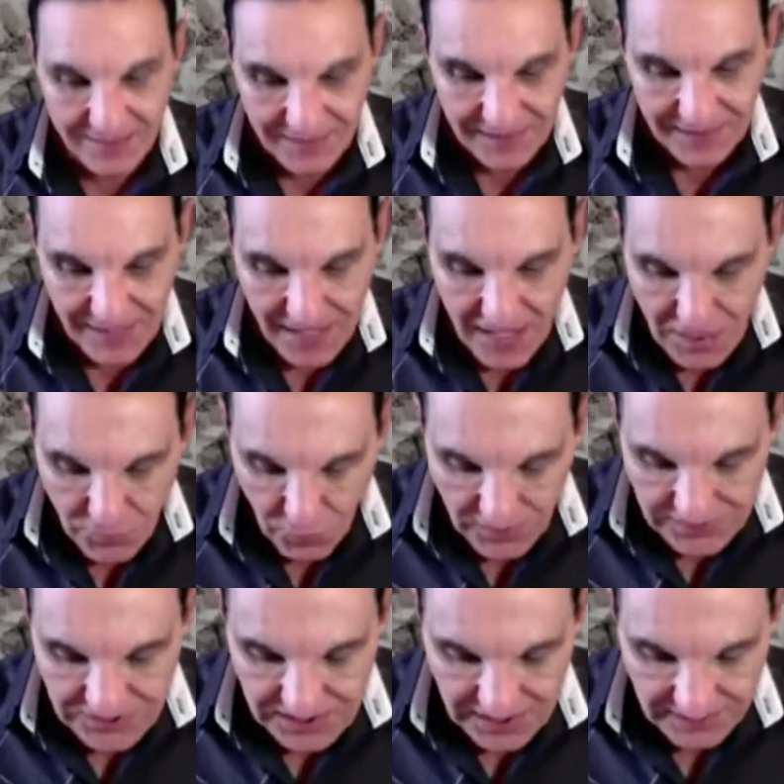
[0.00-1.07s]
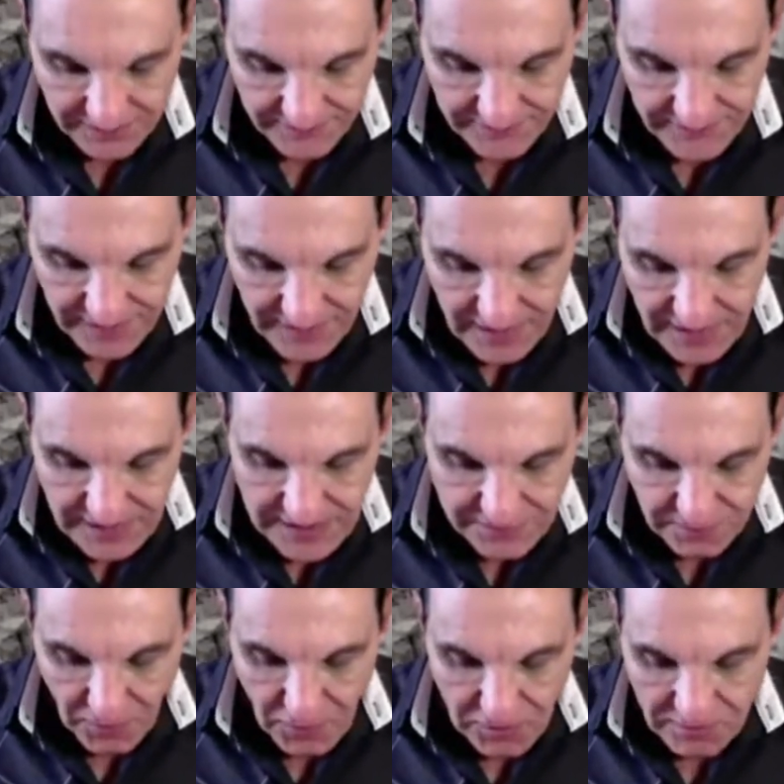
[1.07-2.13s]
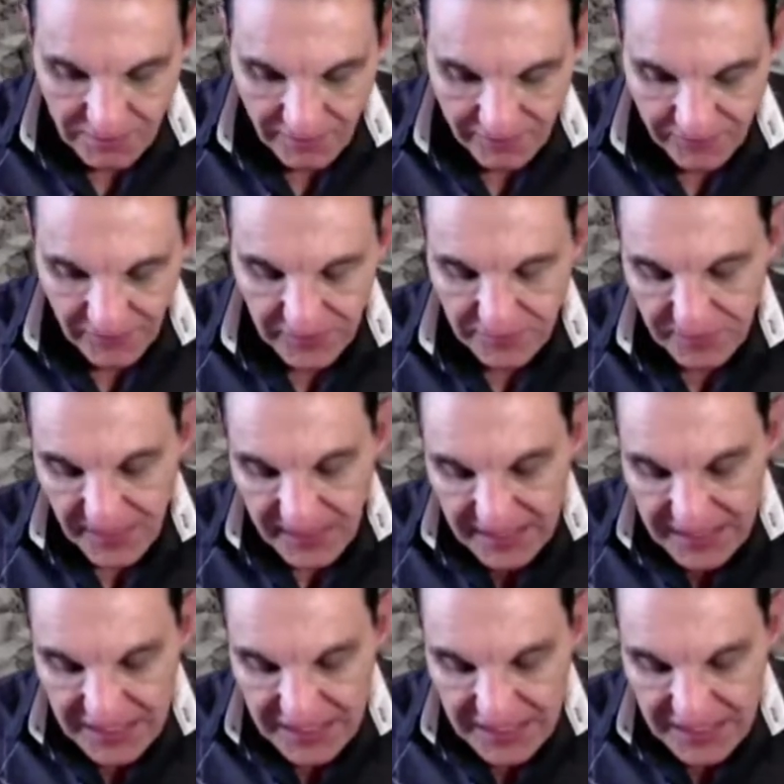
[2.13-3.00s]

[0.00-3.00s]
Amen. Watch here. Spoken by Philip,